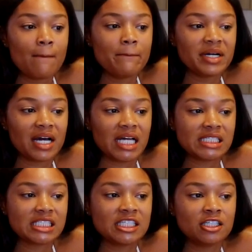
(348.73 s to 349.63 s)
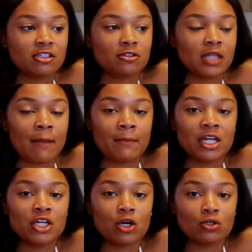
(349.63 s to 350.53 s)
But I still, like,
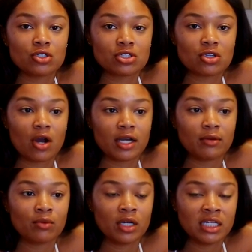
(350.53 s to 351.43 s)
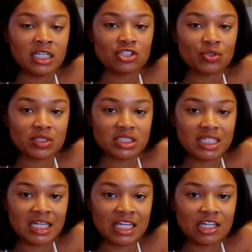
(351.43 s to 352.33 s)
my nose started running towards the
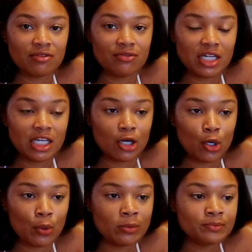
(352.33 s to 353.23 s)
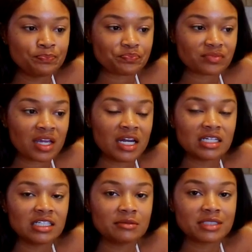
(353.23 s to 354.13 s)
end of the video. And I
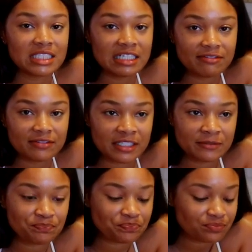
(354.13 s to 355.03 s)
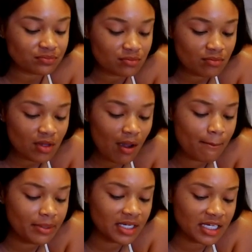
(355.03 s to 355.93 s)
kept sniffling.
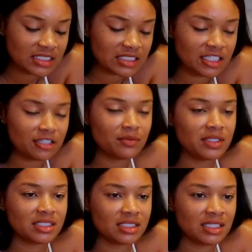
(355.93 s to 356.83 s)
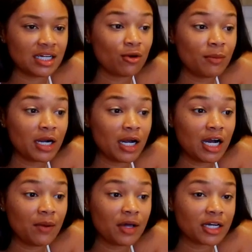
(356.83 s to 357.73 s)
But it still wasn't like, oh my
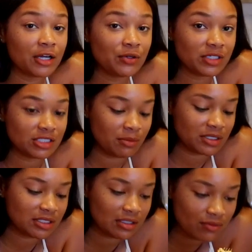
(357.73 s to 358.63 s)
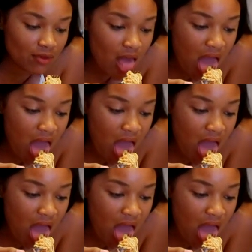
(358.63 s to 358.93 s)
God, why did I do this to myself?